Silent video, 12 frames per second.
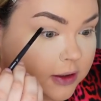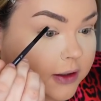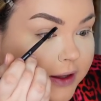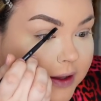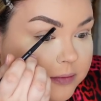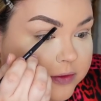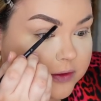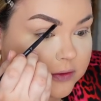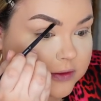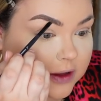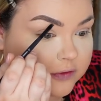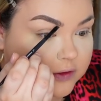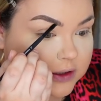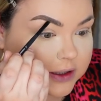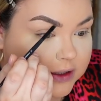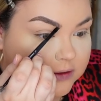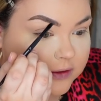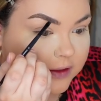Like I'm still
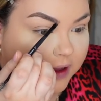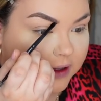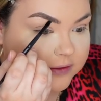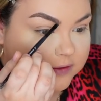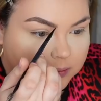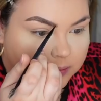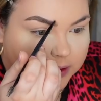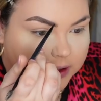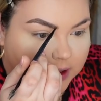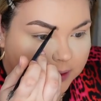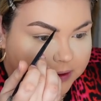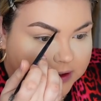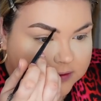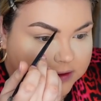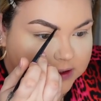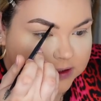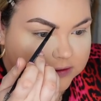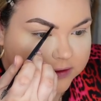definitely into that, but I'm
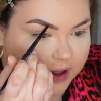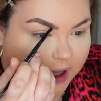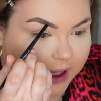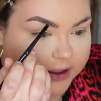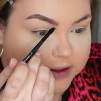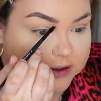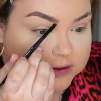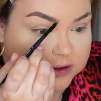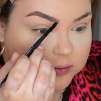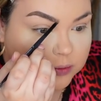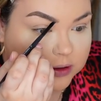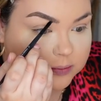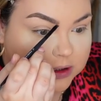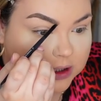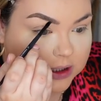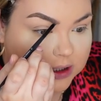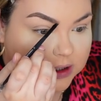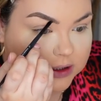excited to add in a little more
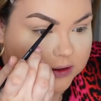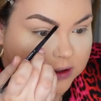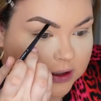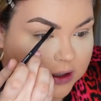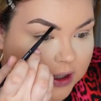blonde.